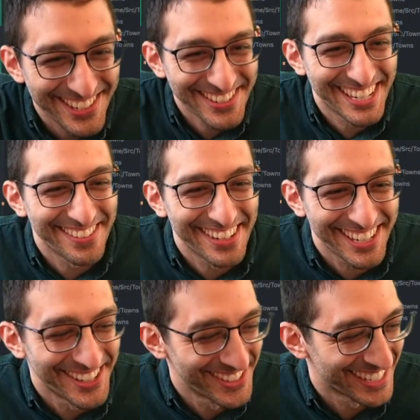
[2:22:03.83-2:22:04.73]
or are we talking about
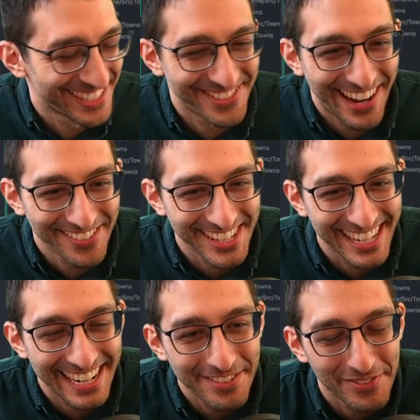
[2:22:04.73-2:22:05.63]
code? Because drop could
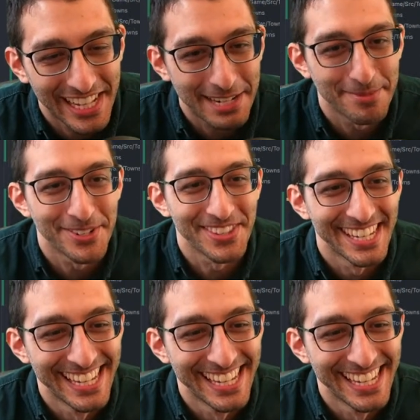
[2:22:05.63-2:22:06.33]
kind of apply to both.